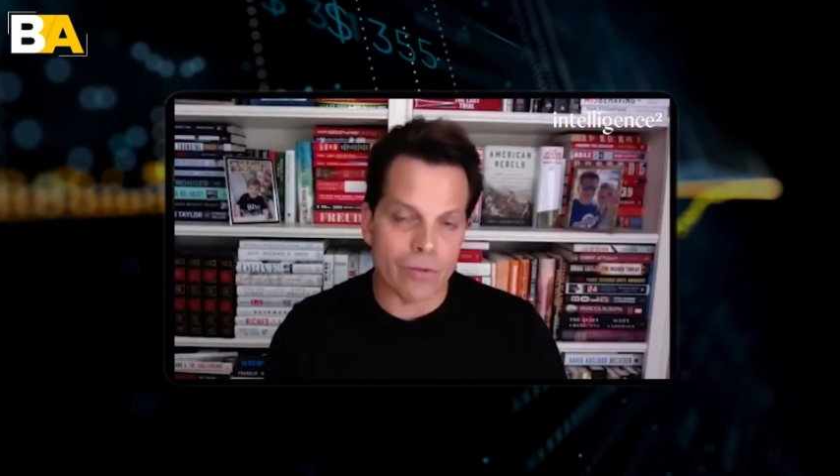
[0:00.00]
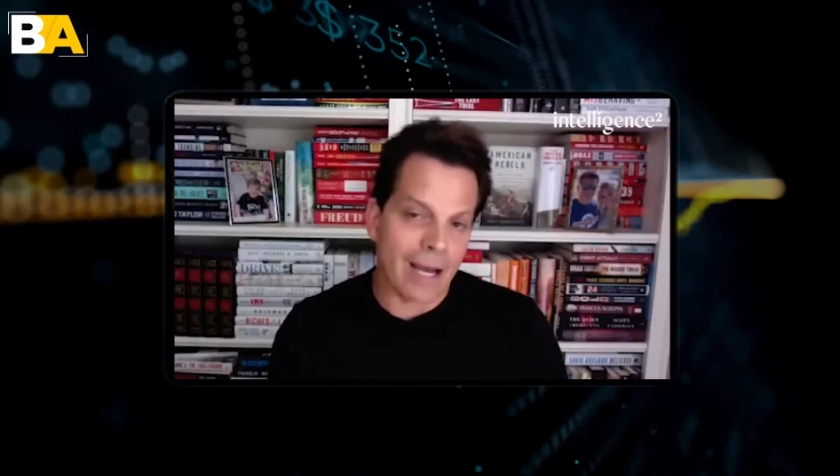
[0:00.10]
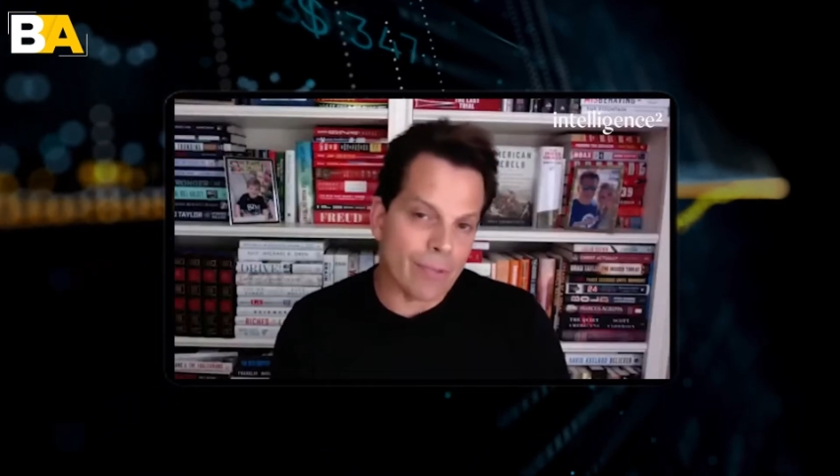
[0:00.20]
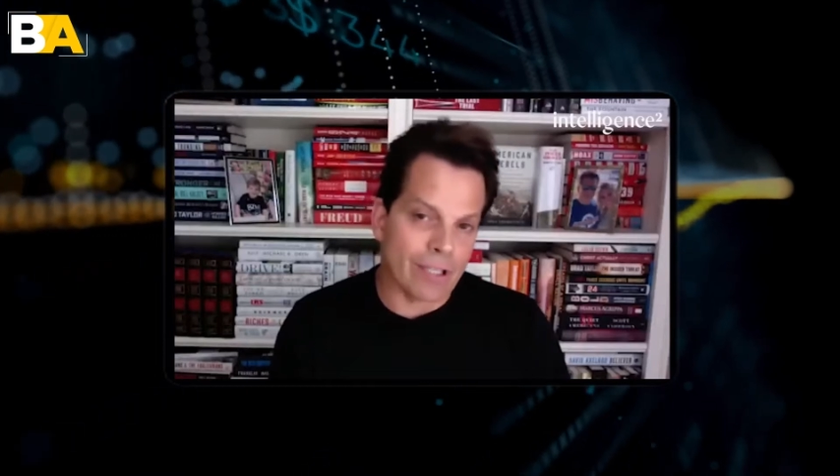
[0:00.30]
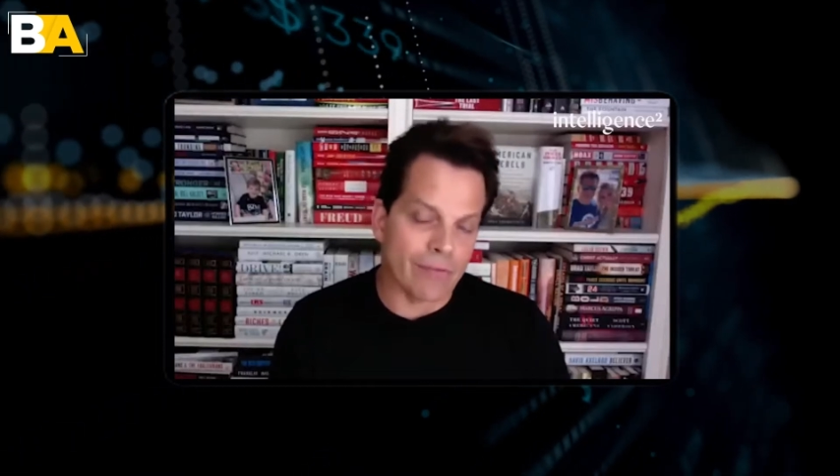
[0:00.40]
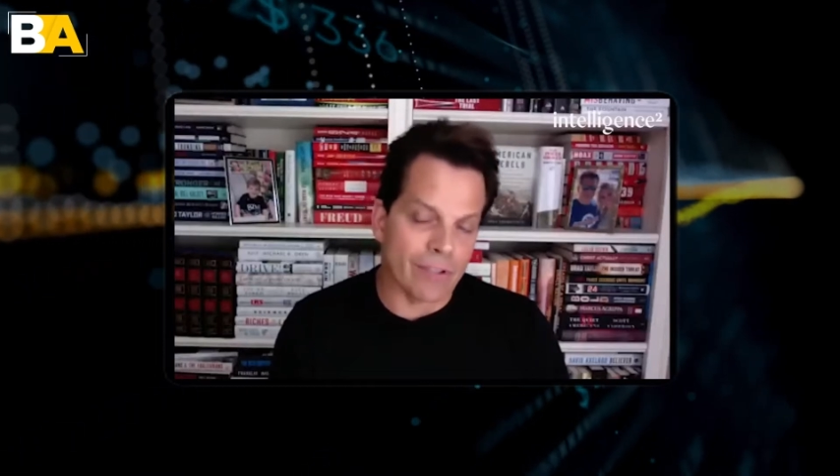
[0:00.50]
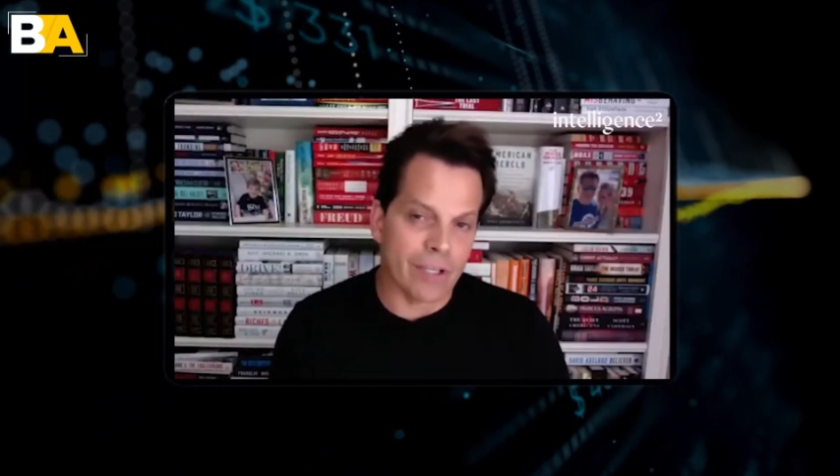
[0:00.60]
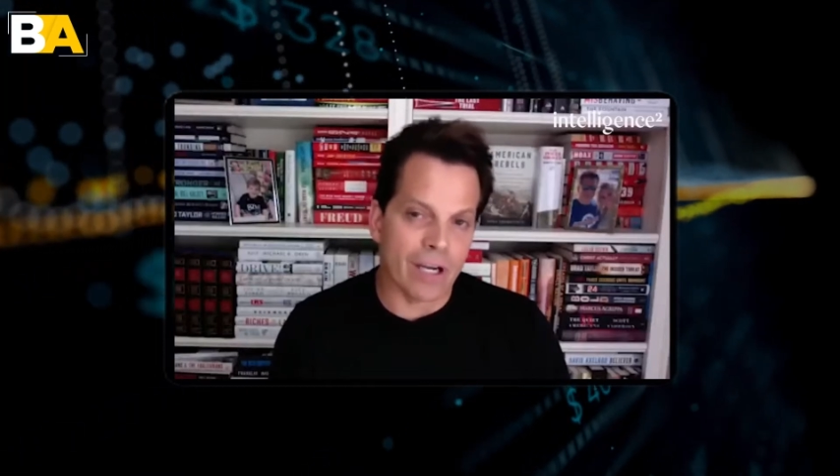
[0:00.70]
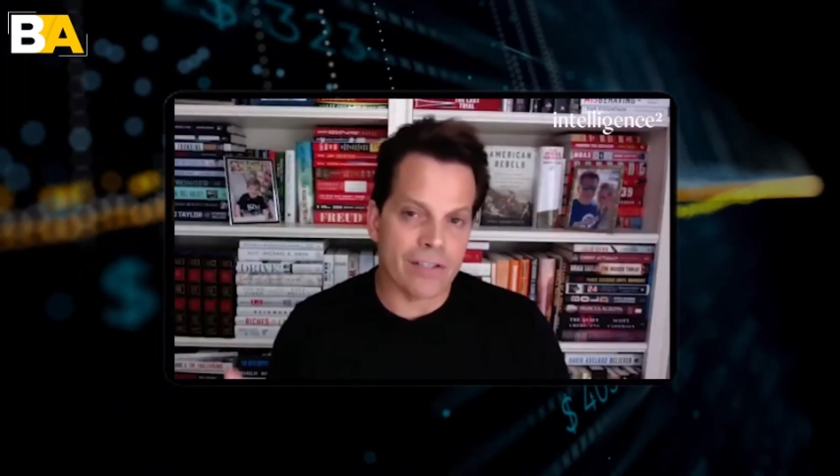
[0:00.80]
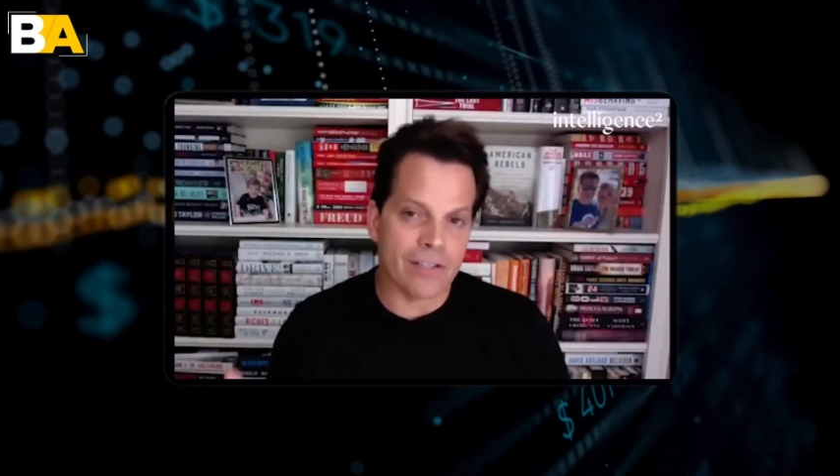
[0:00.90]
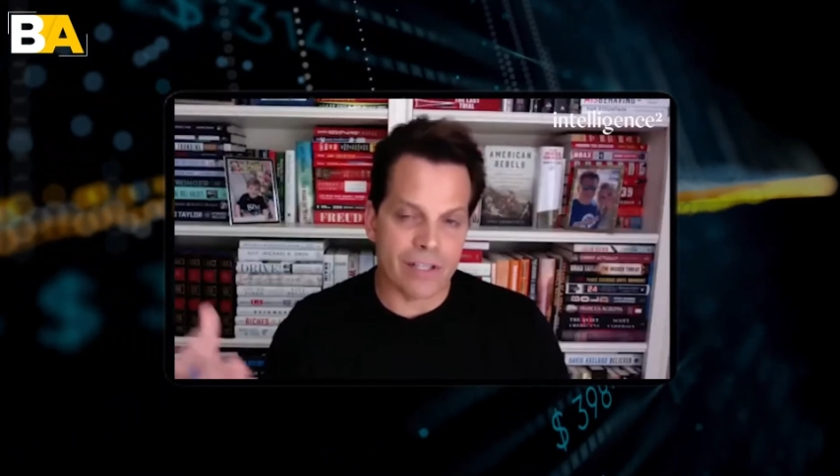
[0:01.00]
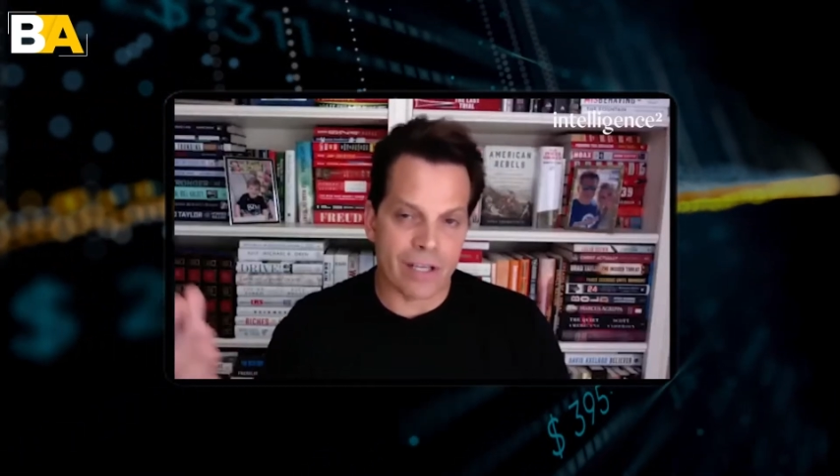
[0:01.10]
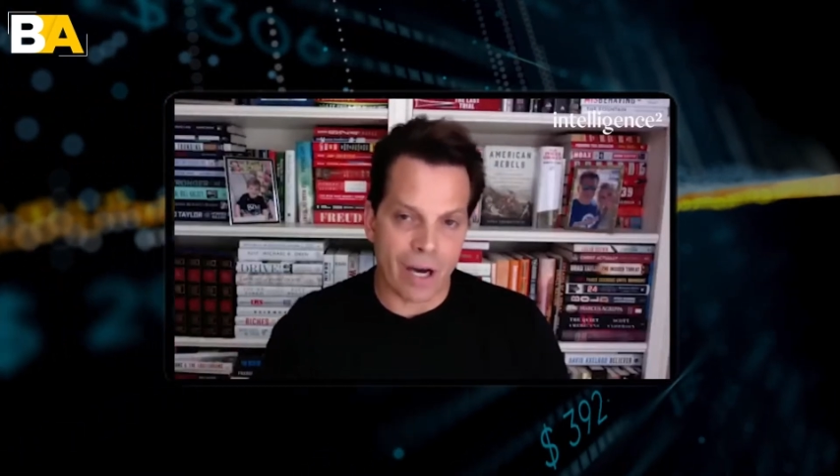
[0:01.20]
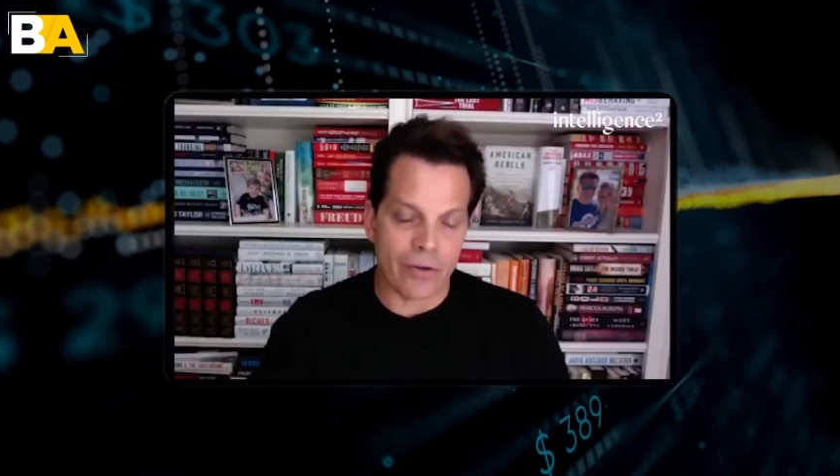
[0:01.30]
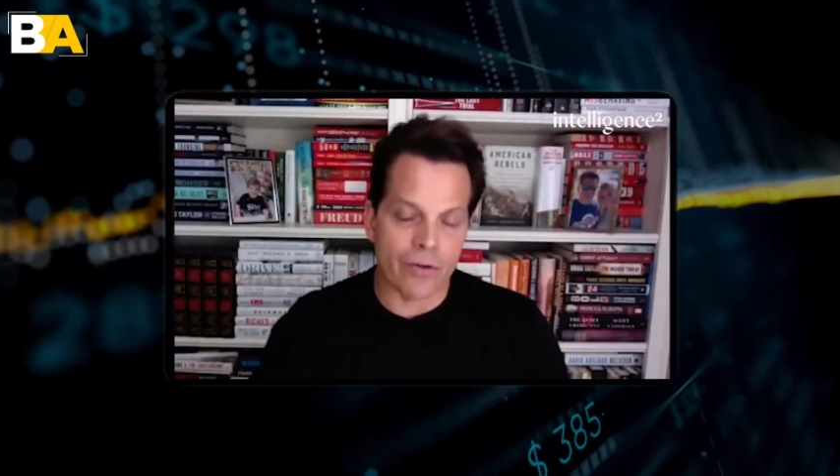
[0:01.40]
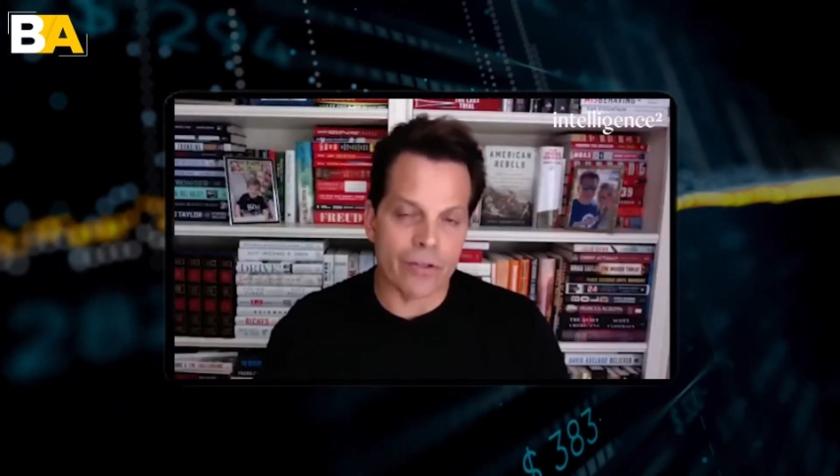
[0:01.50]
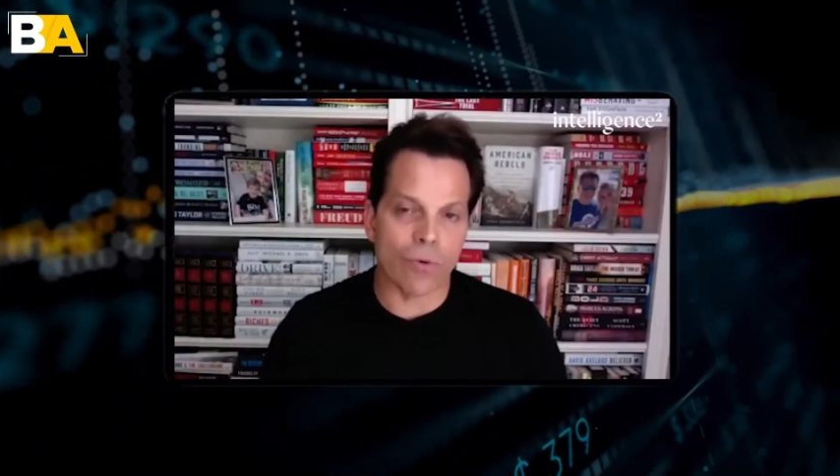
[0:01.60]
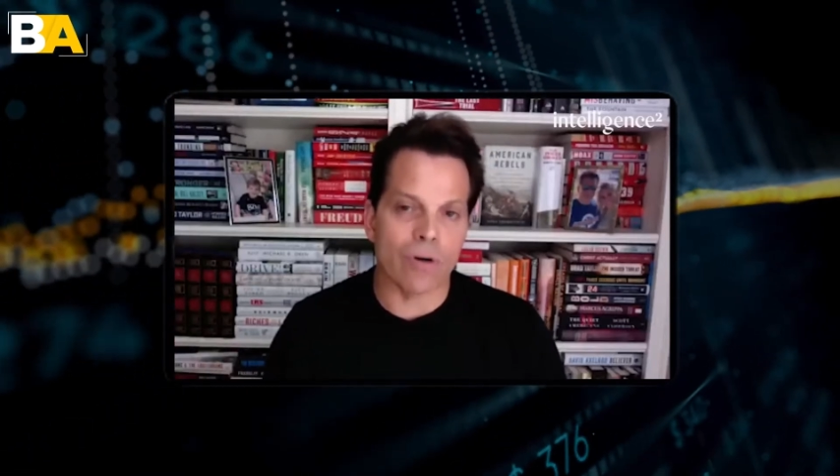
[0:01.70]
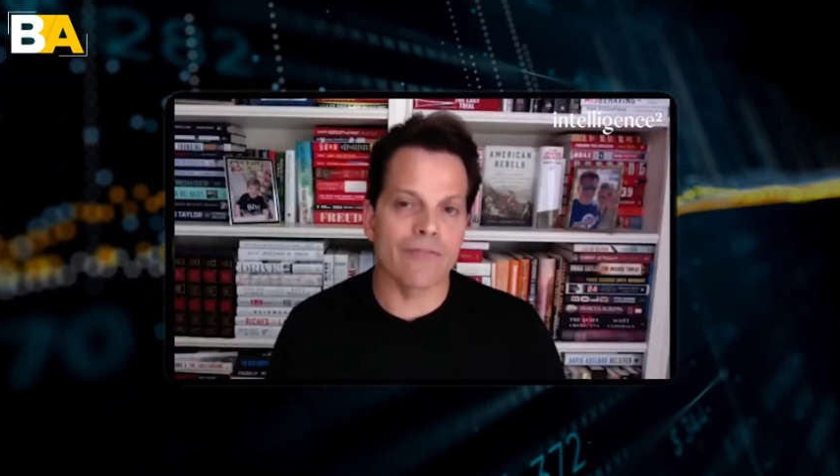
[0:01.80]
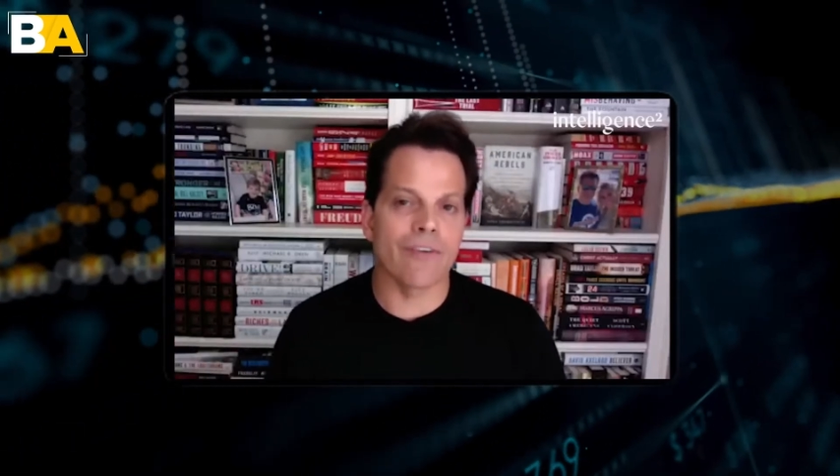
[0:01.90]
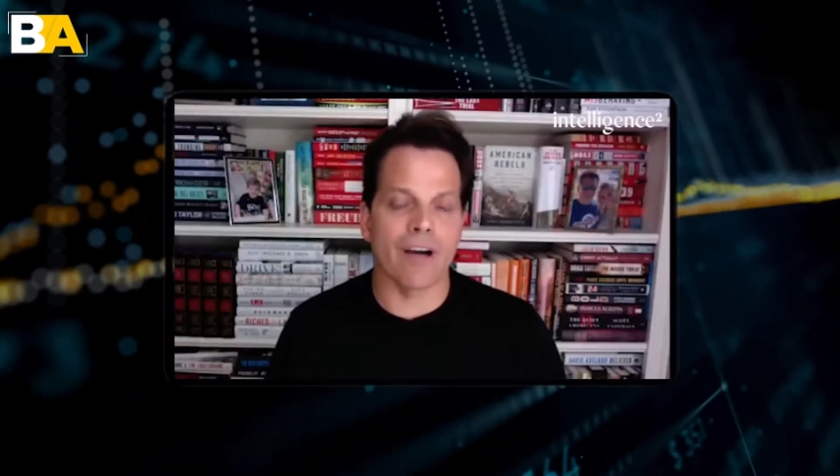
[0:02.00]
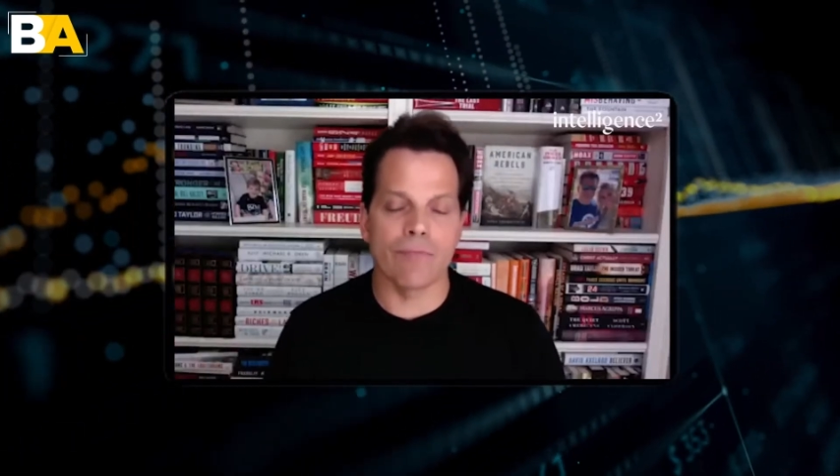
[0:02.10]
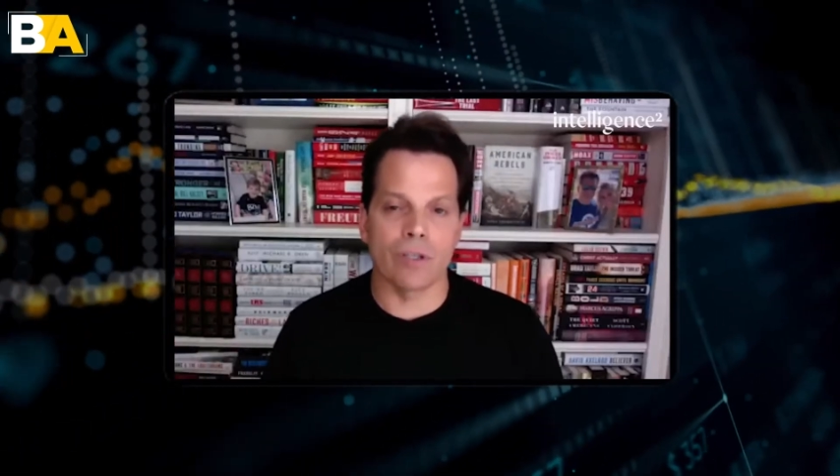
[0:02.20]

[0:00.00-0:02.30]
And I believe it does. It's at 125